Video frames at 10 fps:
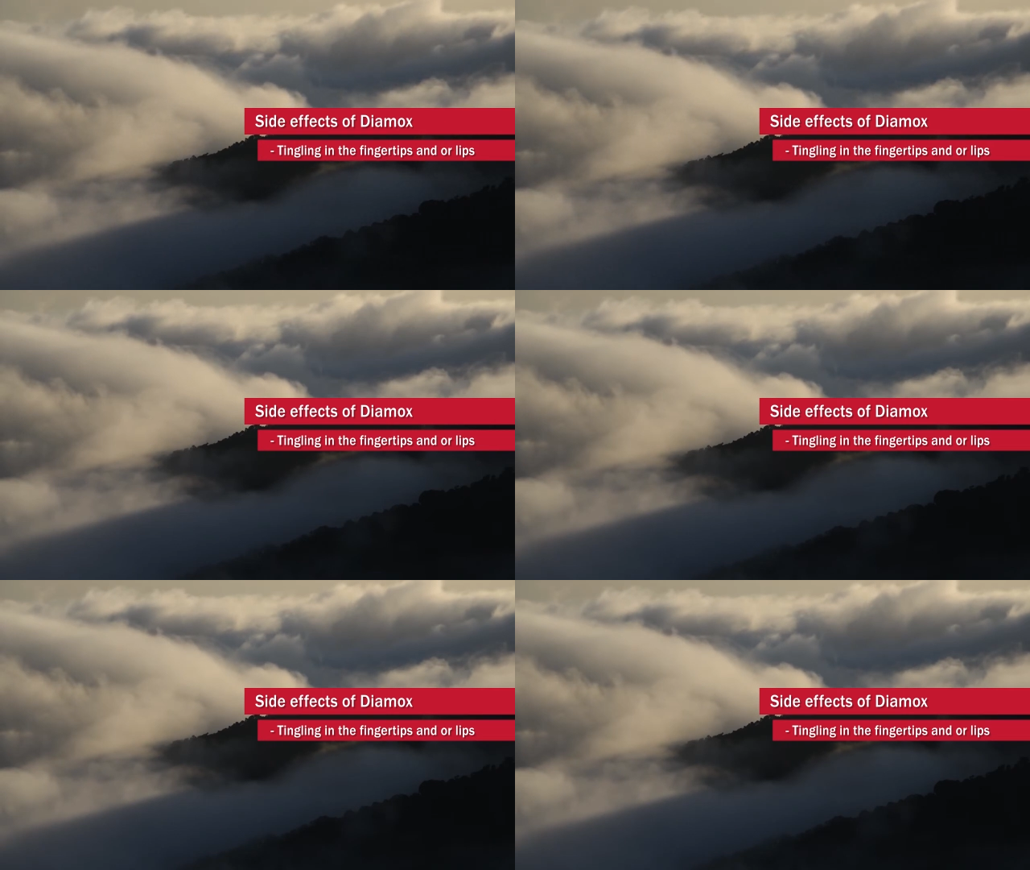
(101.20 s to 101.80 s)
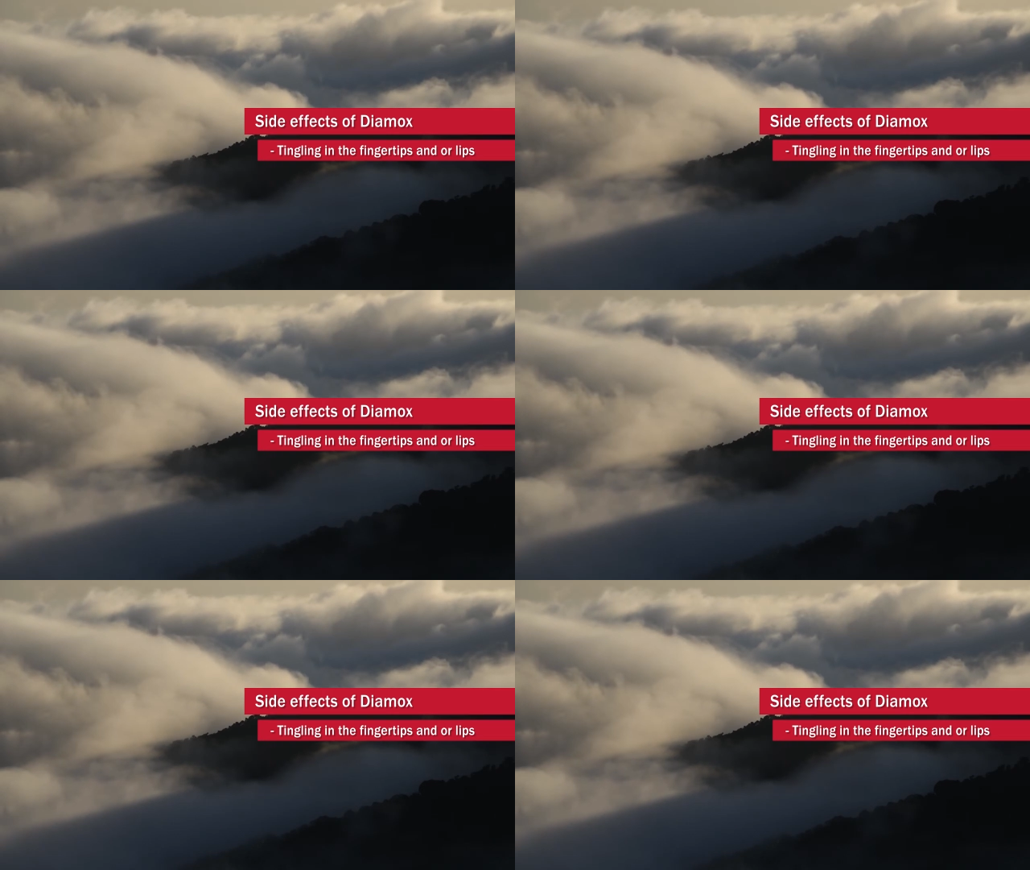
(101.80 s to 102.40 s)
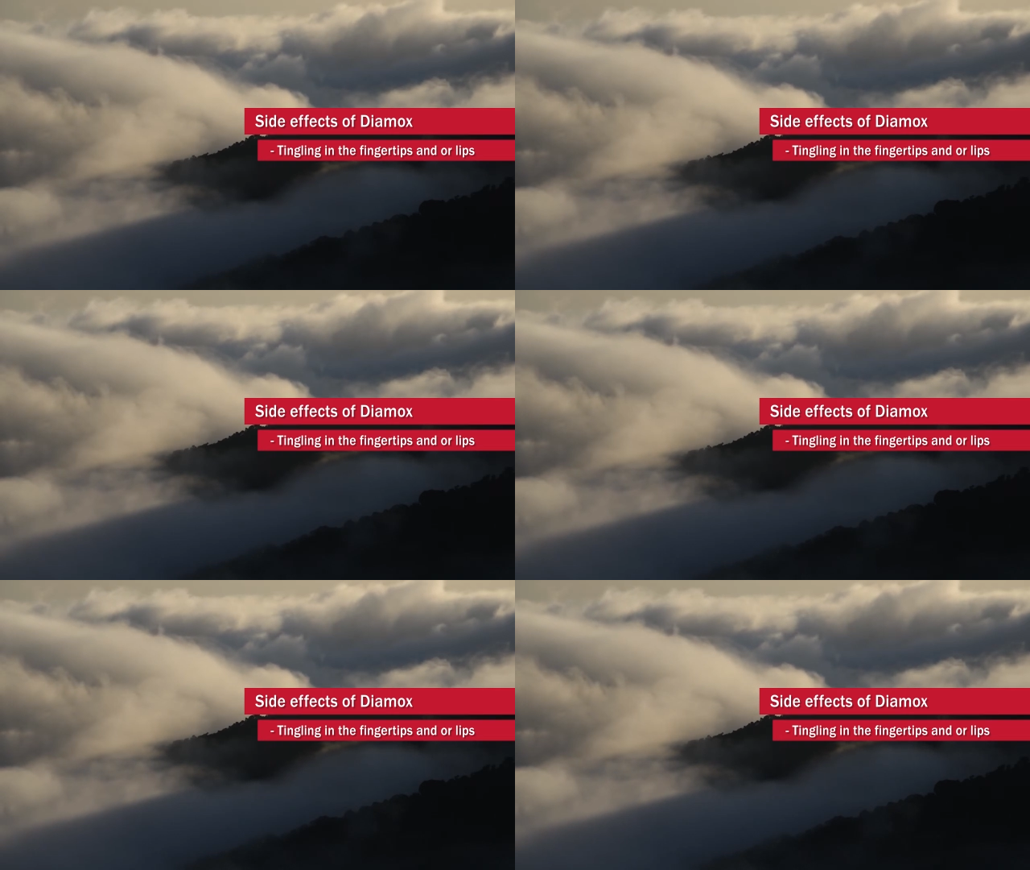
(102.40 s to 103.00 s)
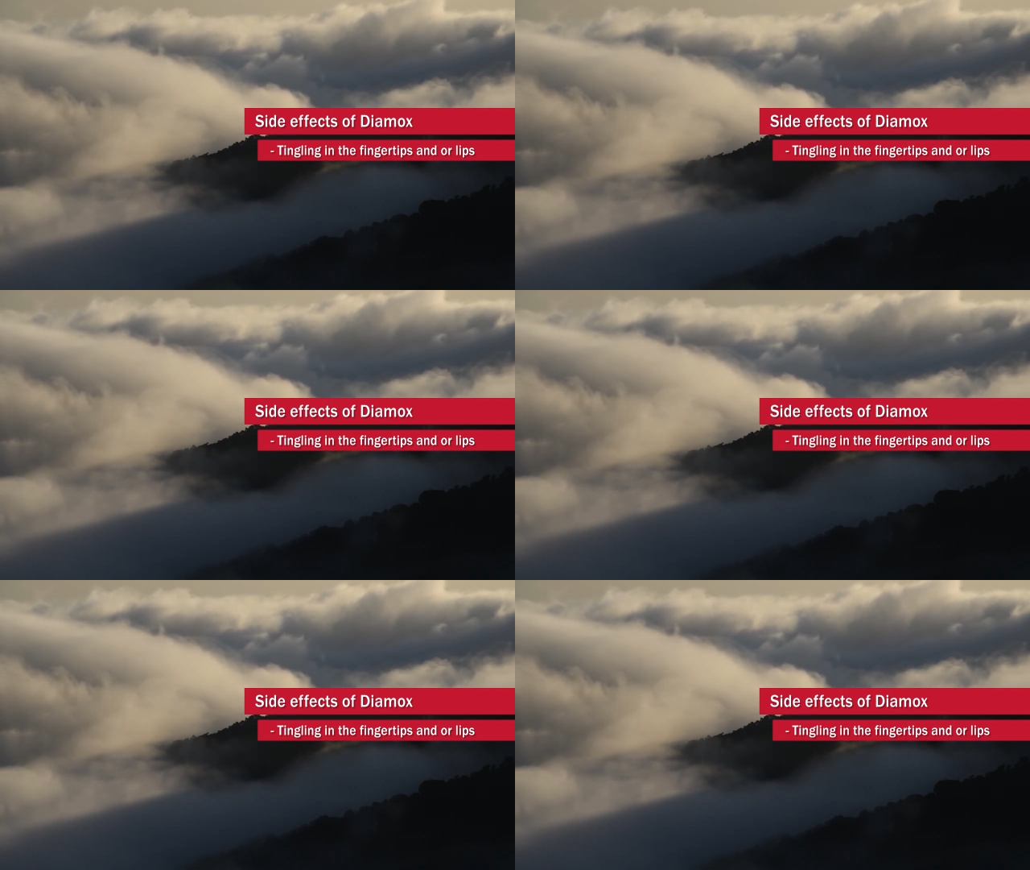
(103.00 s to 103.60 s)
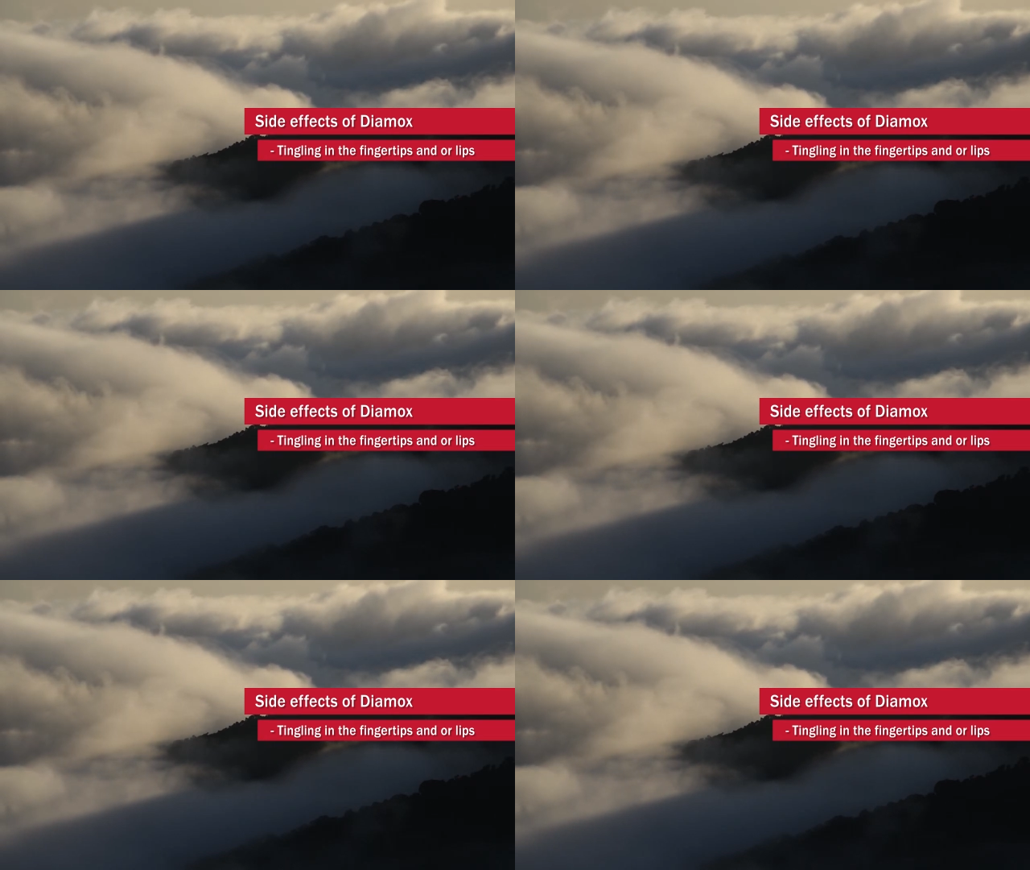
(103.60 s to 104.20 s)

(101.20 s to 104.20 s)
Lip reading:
No face is visible, so there are no lips to read.